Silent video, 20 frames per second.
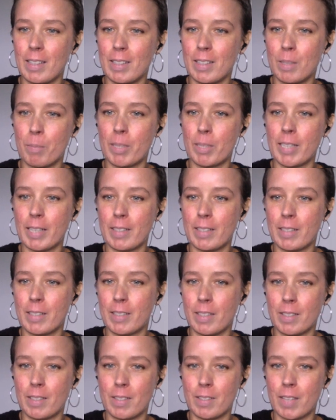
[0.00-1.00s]
to protect its
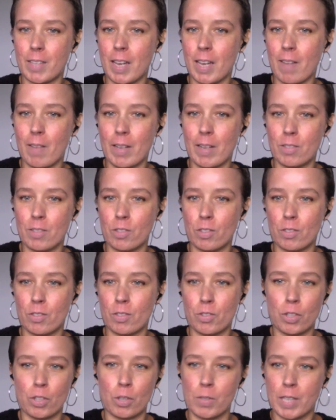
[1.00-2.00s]
citizens here, and it's just
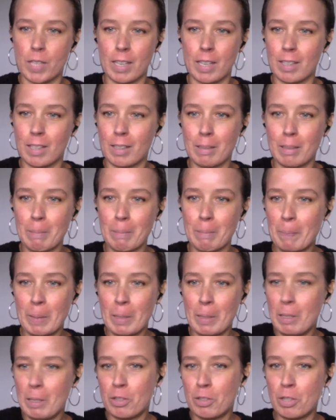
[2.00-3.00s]
choosing
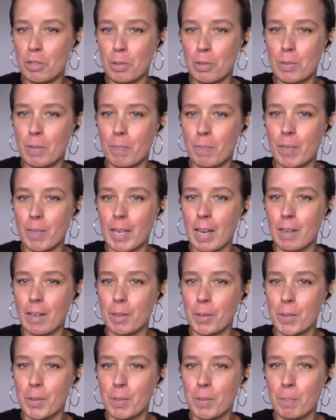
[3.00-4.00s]
to do something
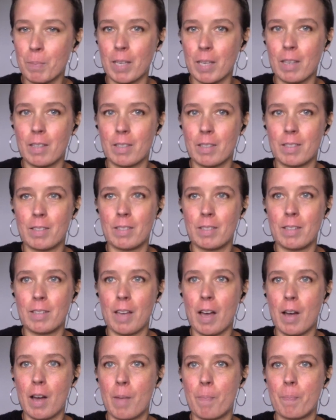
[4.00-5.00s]
else because
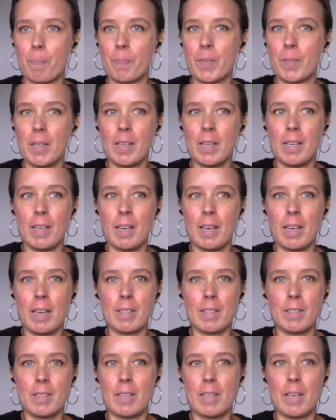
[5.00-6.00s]

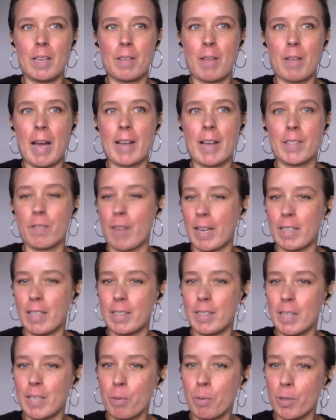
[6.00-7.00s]
it has a
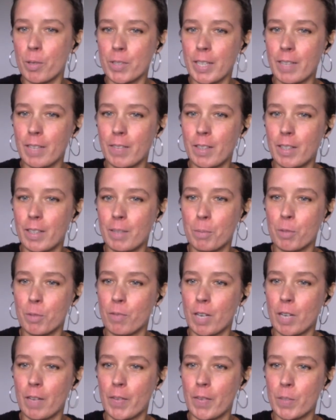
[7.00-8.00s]
vanity project that it would
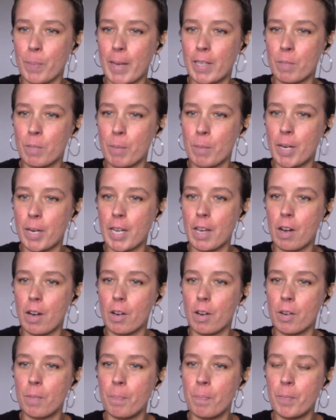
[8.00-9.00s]
rather spend money
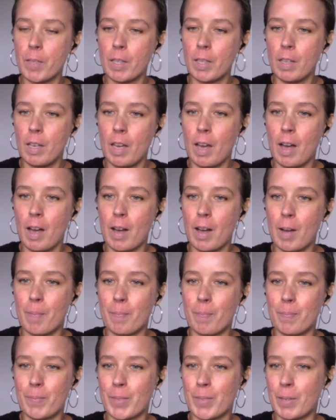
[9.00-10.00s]
on?
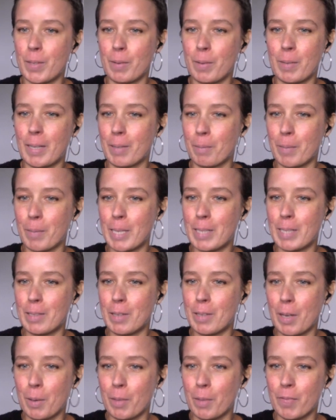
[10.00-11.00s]
So like, we need to
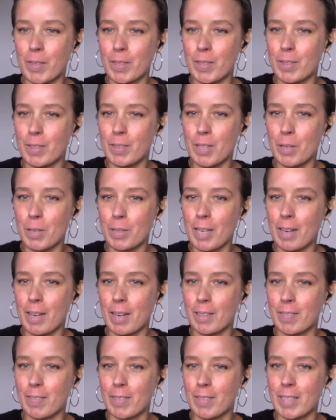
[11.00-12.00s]
know if this new
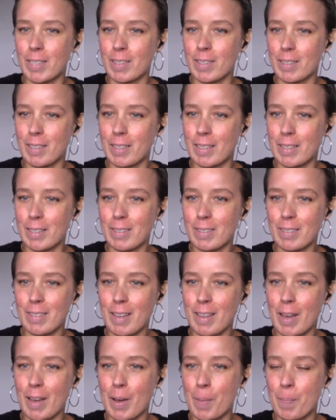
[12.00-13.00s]
town in the desert is
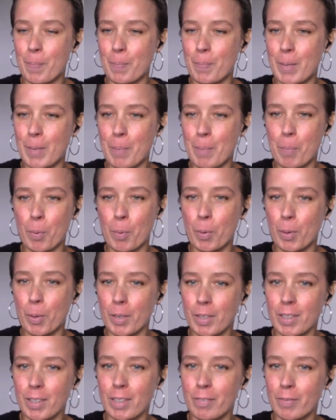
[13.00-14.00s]
important
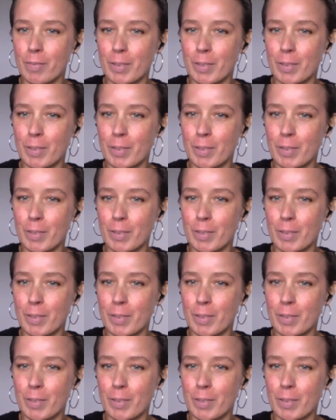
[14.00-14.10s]
enough